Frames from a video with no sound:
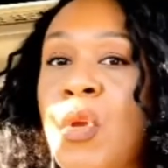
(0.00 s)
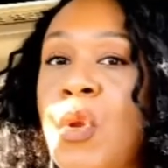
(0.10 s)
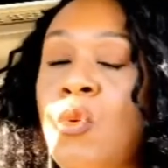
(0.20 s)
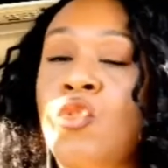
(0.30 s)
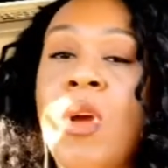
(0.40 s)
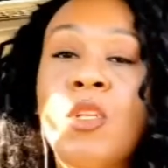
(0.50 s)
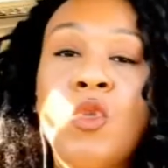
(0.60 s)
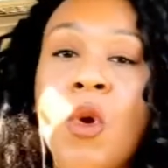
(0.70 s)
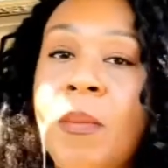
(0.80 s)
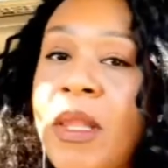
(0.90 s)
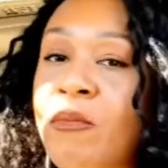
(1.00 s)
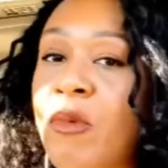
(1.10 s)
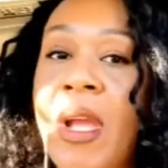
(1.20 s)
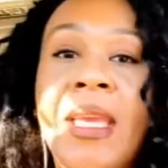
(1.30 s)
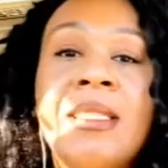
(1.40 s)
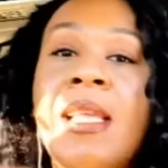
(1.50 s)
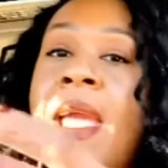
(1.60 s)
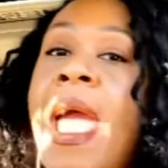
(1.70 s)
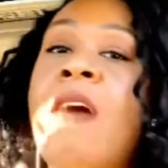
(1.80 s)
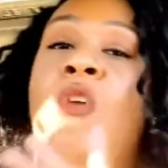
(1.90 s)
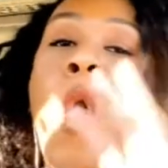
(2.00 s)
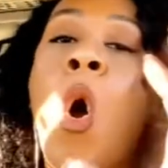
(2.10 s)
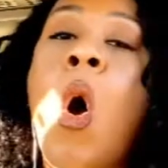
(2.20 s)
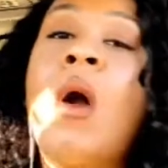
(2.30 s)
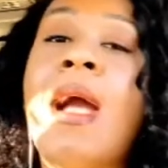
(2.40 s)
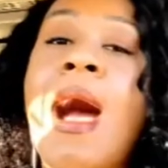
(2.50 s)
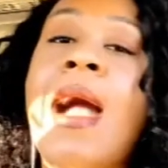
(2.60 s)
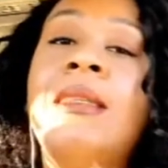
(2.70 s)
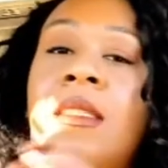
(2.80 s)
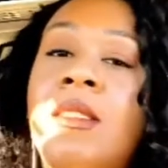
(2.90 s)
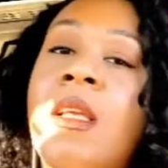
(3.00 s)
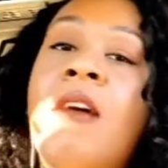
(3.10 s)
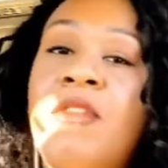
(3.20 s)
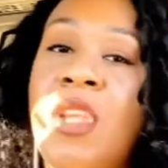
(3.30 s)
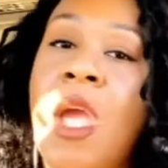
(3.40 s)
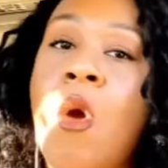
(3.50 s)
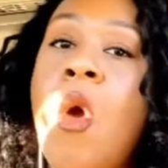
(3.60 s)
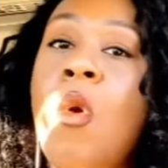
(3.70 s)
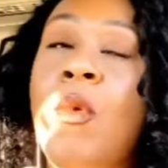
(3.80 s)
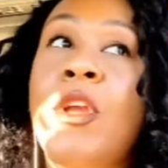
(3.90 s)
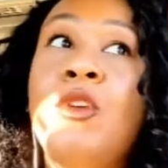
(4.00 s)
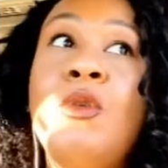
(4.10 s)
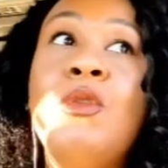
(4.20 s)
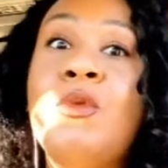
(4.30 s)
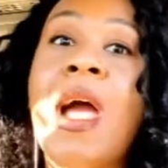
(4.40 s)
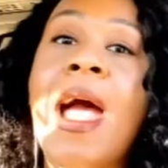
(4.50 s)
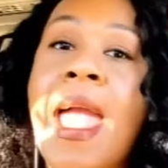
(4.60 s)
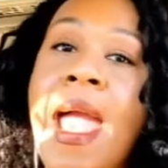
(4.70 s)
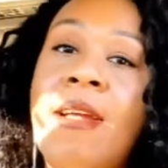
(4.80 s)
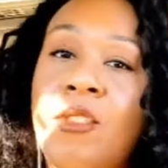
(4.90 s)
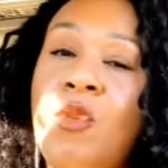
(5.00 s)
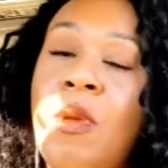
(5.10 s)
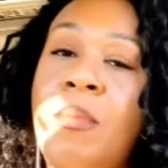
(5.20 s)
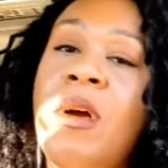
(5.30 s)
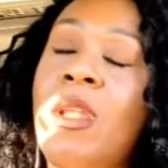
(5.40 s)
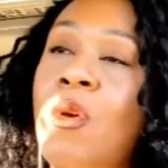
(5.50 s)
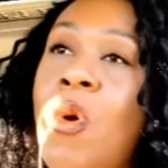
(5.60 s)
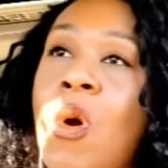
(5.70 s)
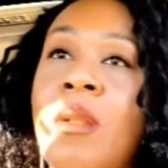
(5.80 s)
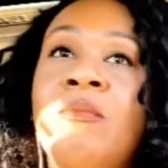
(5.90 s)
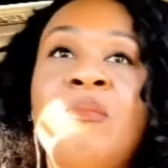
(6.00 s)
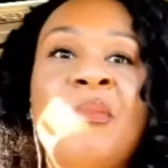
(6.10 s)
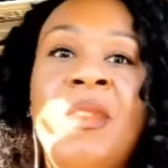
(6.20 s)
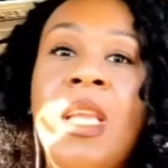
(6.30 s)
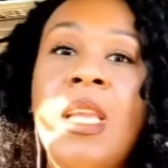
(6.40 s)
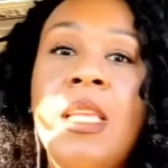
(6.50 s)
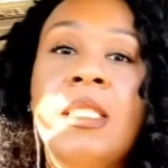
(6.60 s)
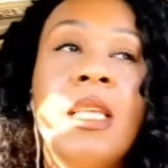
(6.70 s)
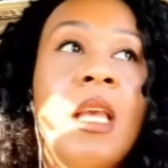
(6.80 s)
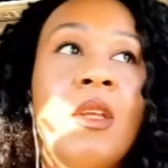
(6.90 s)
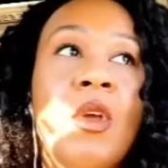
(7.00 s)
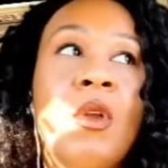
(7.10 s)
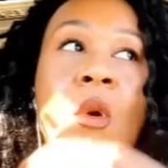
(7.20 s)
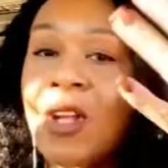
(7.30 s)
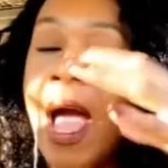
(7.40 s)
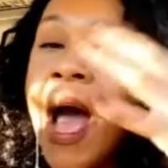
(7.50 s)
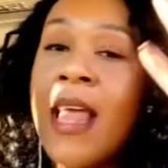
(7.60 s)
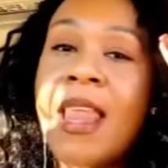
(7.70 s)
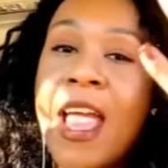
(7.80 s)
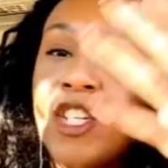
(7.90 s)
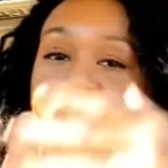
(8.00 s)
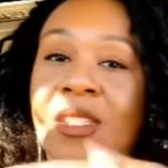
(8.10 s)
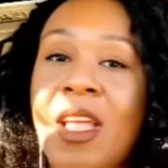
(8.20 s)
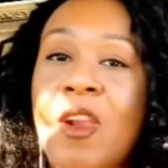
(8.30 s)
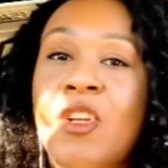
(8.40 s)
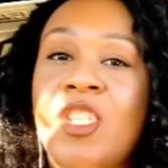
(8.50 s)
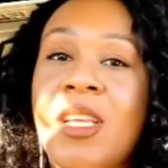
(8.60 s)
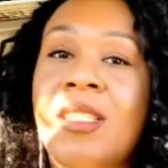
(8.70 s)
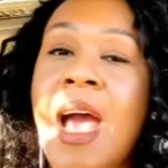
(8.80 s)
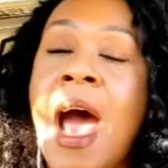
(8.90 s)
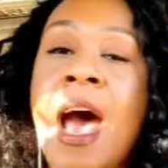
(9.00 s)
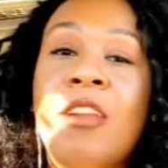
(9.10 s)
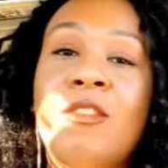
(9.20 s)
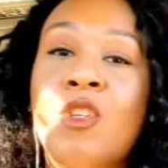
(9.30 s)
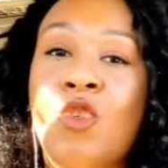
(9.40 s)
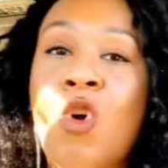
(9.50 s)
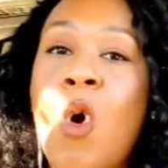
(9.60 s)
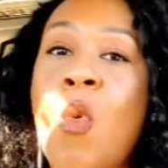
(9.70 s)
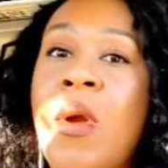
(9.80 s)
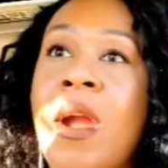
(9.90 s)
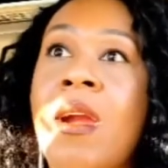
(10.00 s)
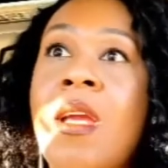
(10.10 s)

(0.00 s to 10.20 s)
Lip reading: drugstore brands. They have all kinds of stuff now where you do not have to be putting on these, eyelashes that are just out of control, where